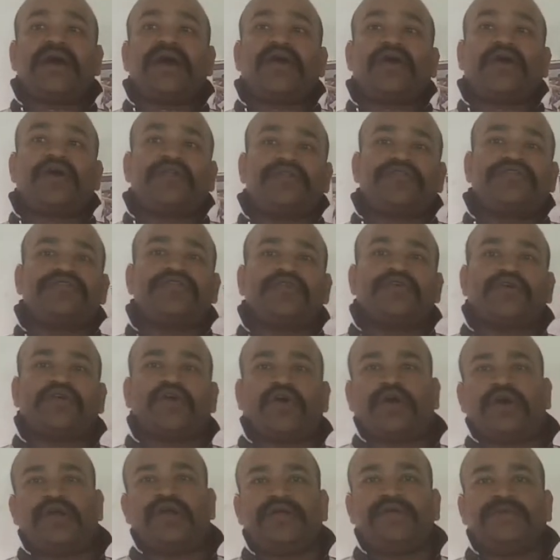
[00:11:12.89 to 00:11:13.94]
also
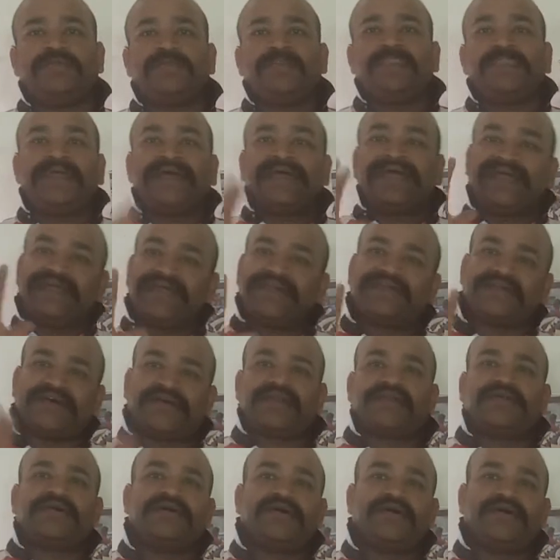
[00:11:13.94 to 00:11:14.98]
called hitter
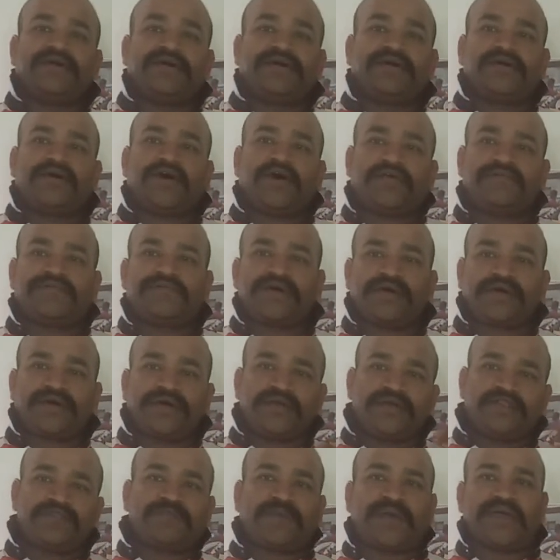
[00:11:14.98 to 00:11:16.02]
of
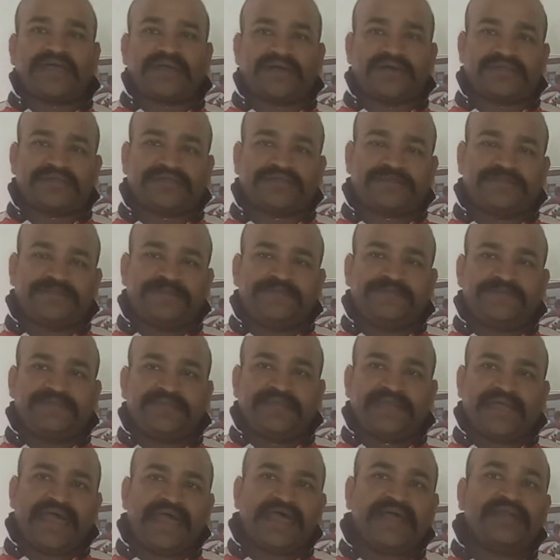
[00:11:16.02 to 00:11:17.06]
the spikers,
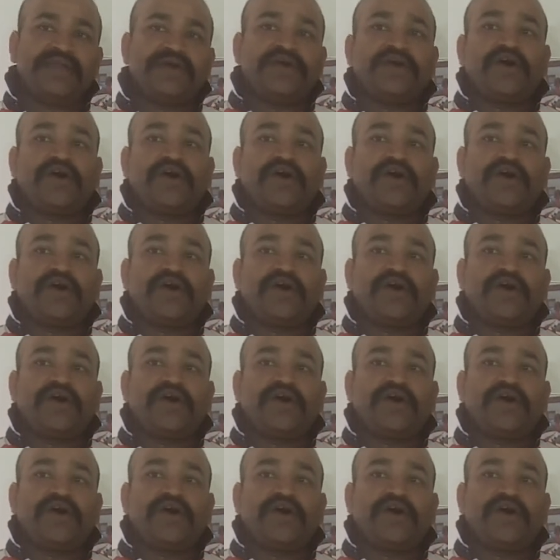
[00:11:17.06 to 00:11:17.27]
an